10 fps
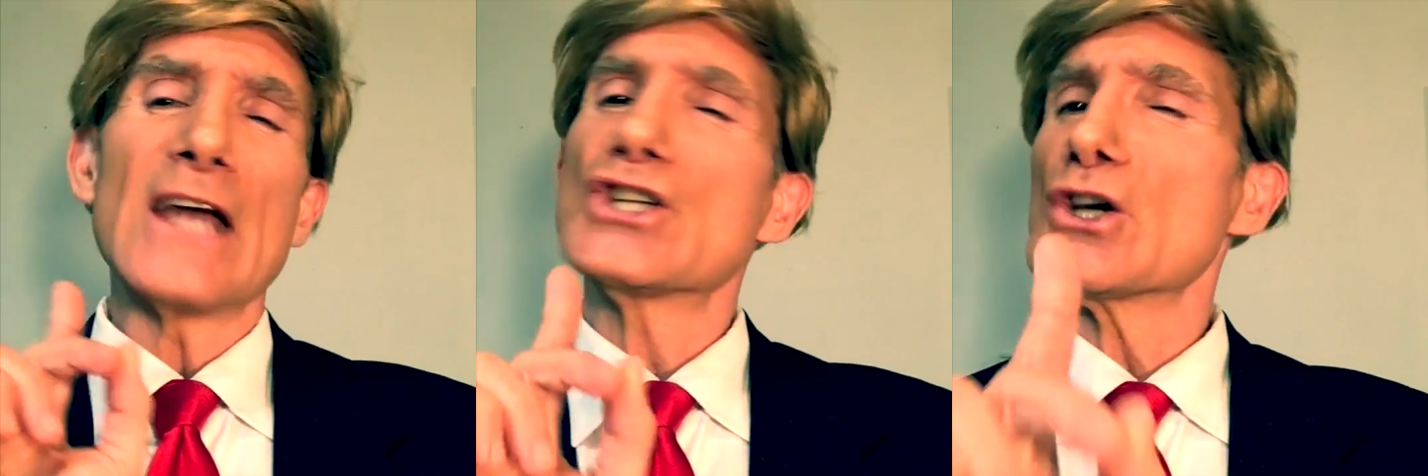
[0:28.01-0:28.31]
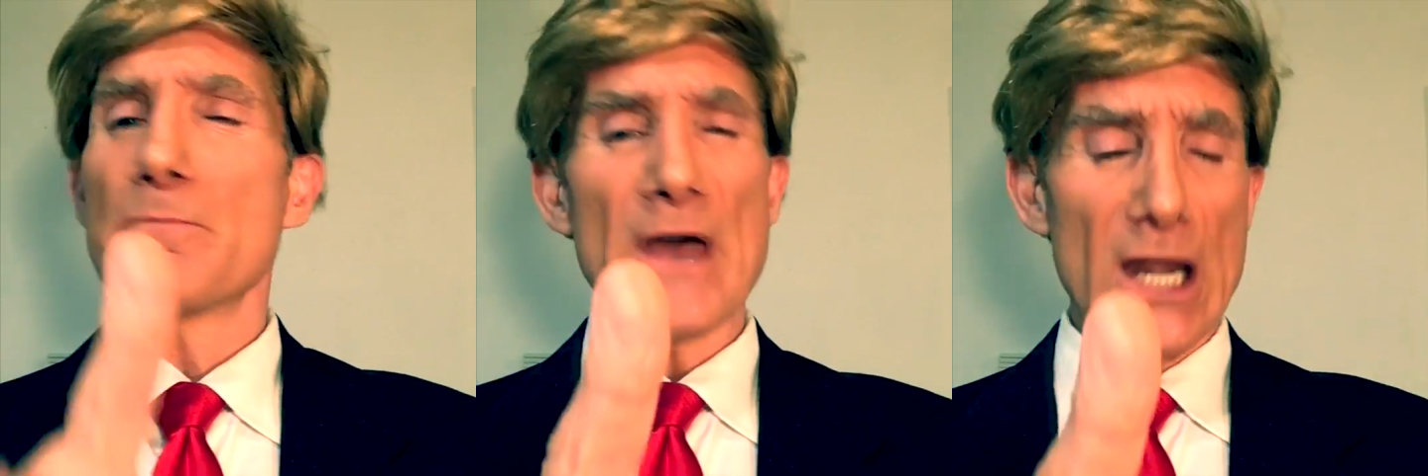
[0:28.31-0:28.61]
I
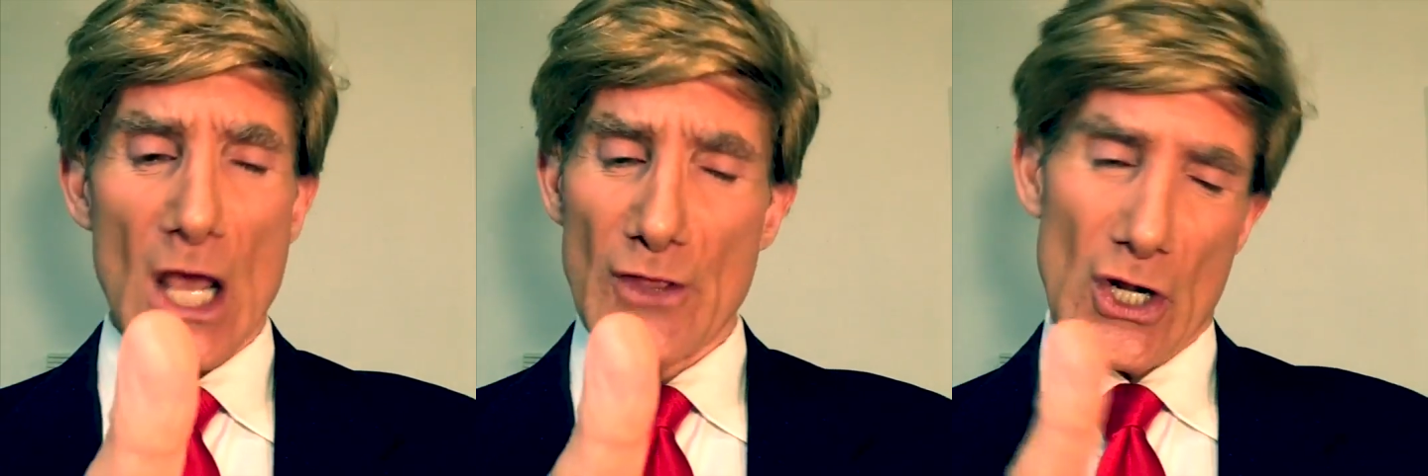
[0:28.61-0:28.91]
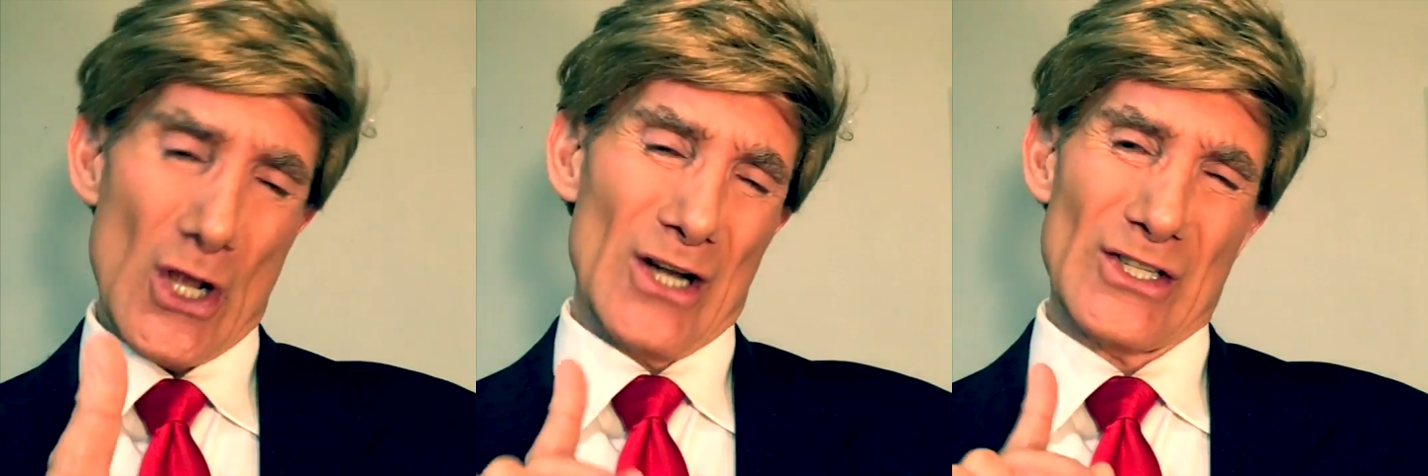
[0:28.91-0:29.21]
took pity on the
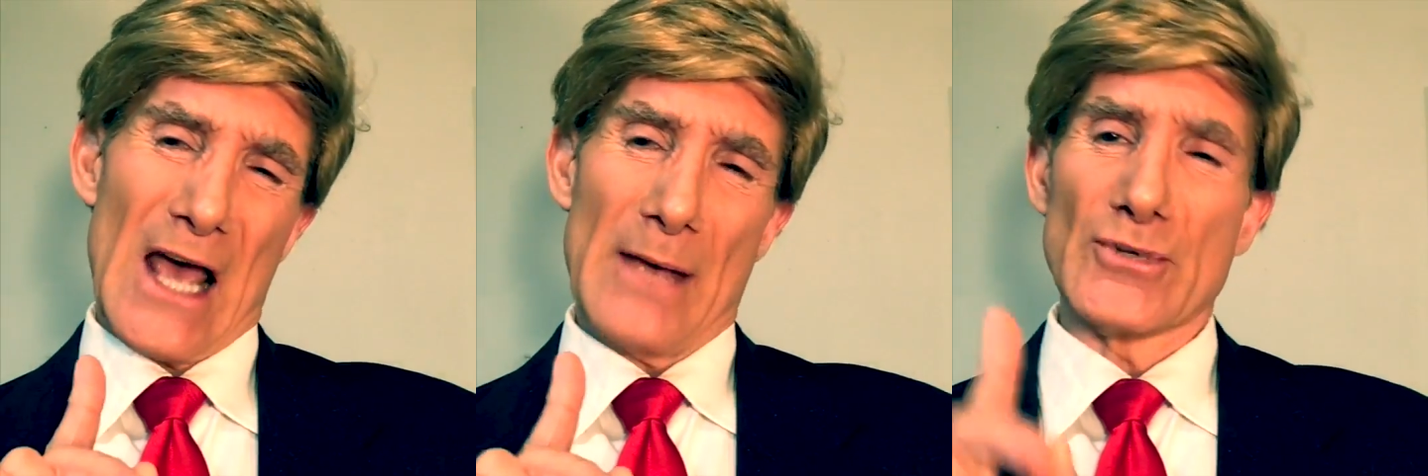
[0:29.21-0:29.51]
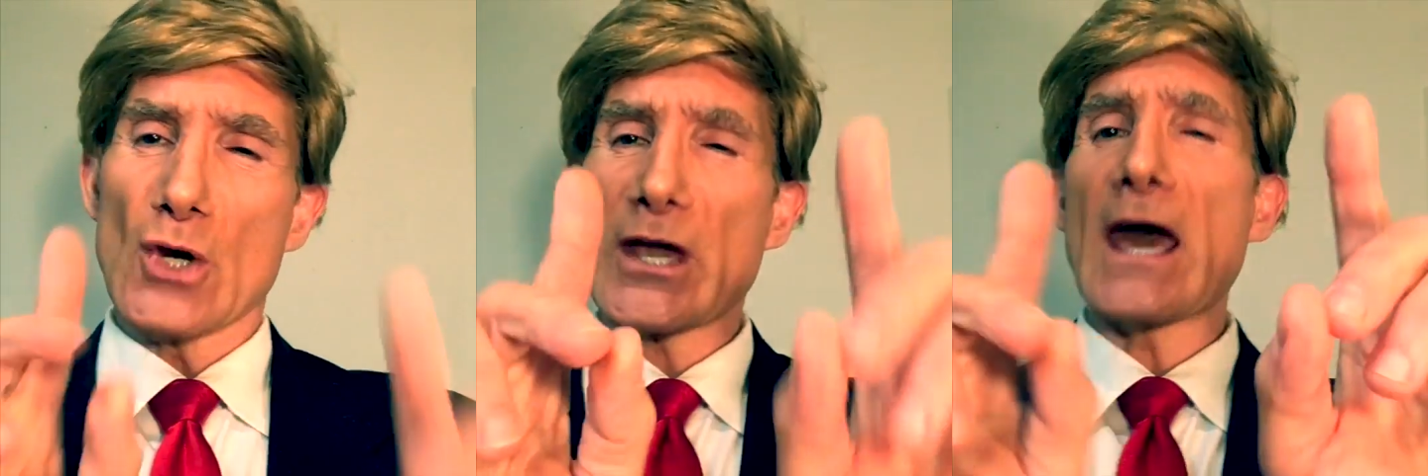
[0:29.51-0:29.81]
New York
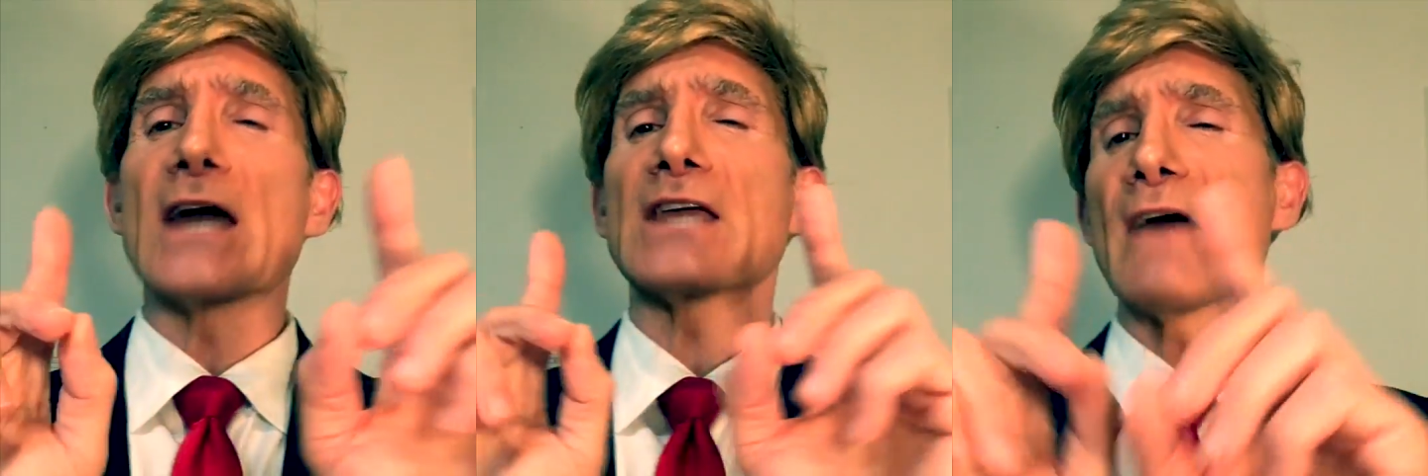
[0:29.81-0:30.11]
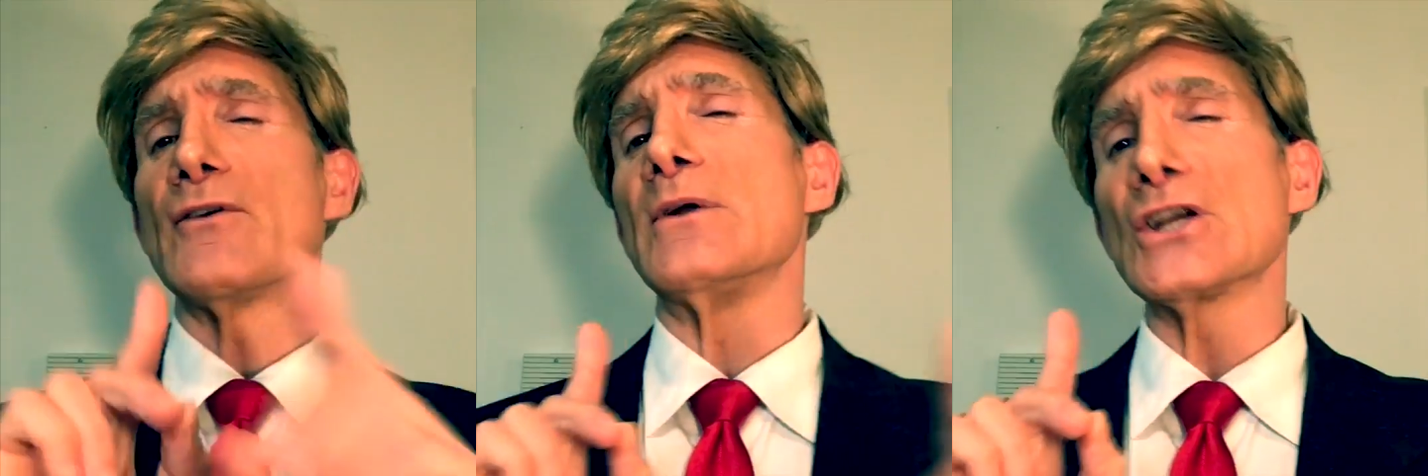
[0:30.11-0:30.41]
Times, okay? I
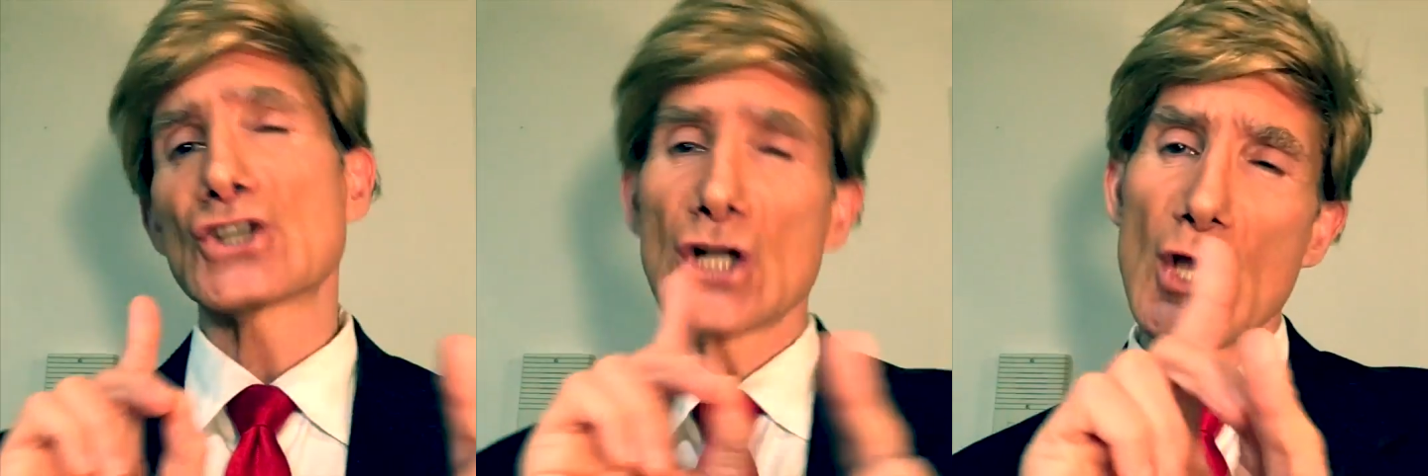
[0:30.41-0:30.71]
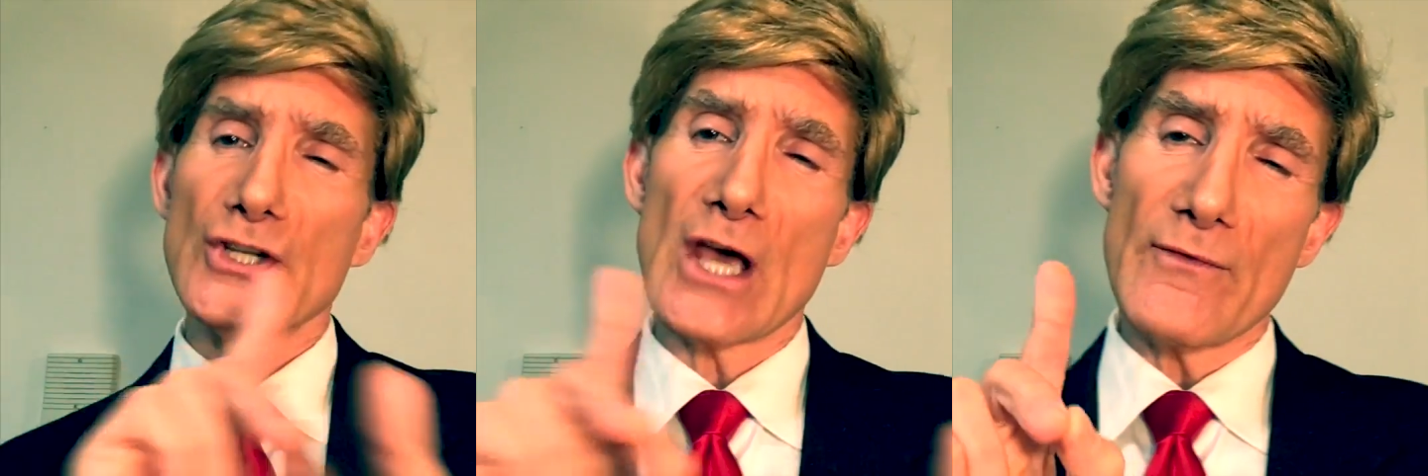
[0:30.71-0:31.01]
gave them an
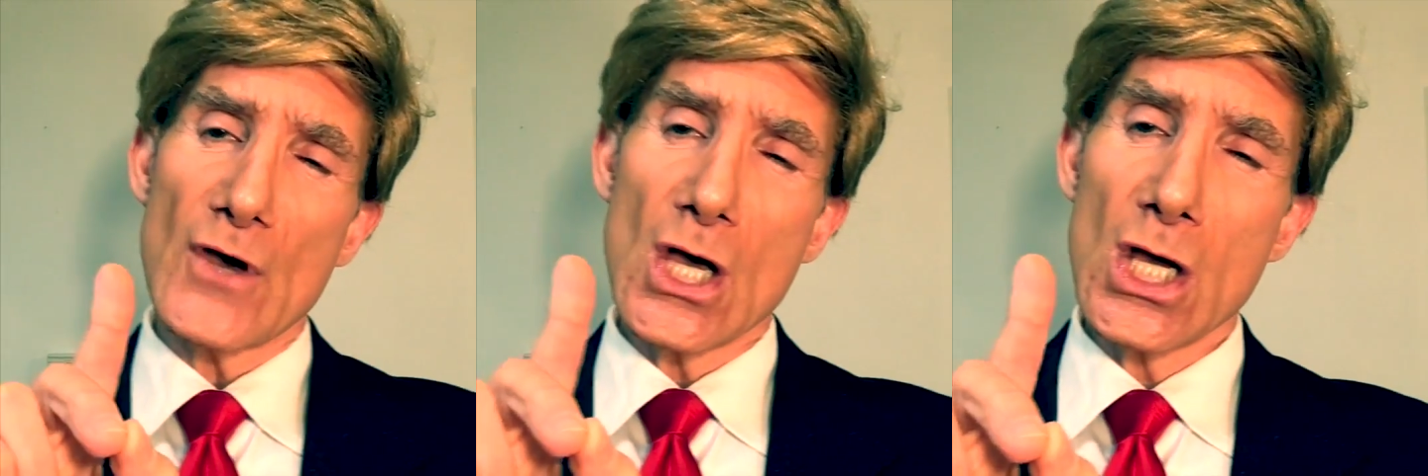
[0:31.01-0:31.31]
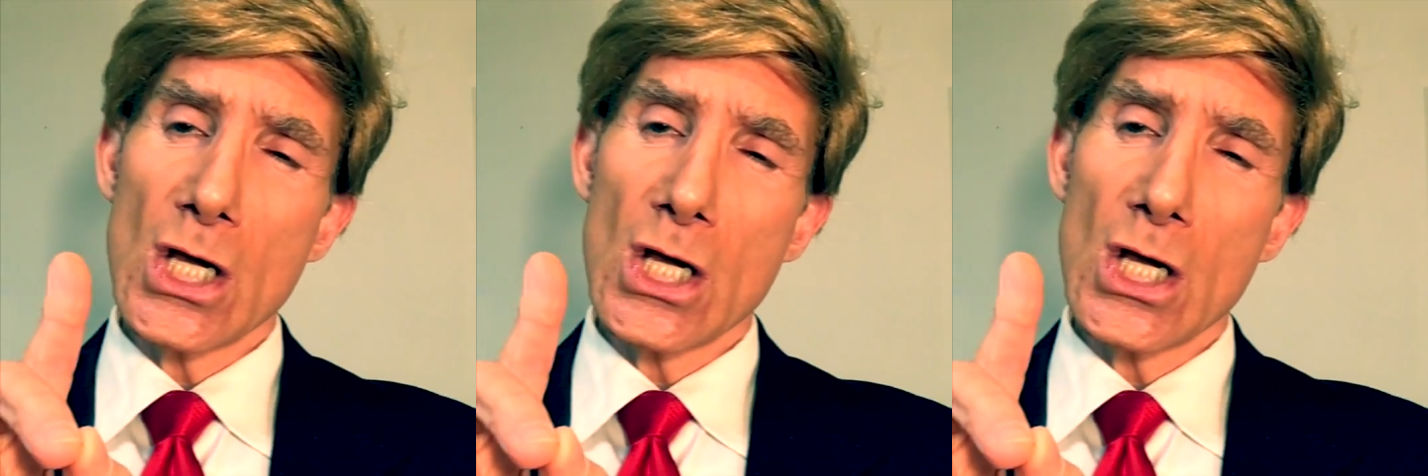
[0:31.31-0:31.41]
exclusive